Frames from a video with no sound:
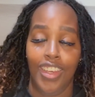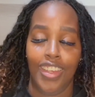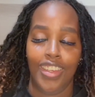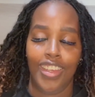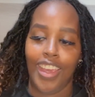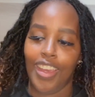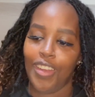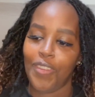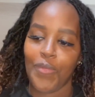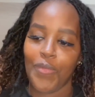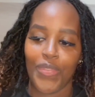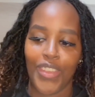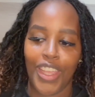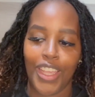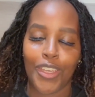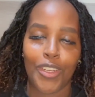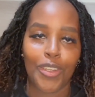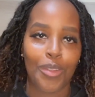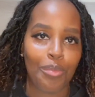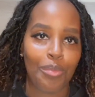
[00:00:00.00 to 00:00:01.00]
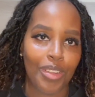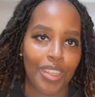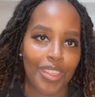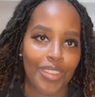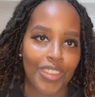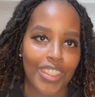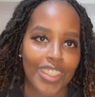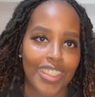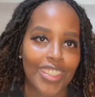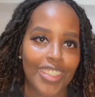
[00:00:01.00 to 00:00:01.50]
yeah, I cannot
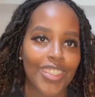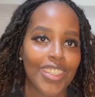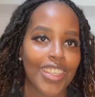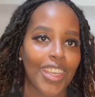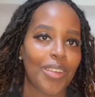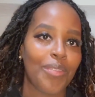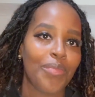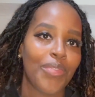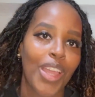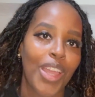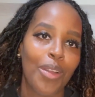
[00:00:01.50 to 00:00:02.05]
believe it. So yeah,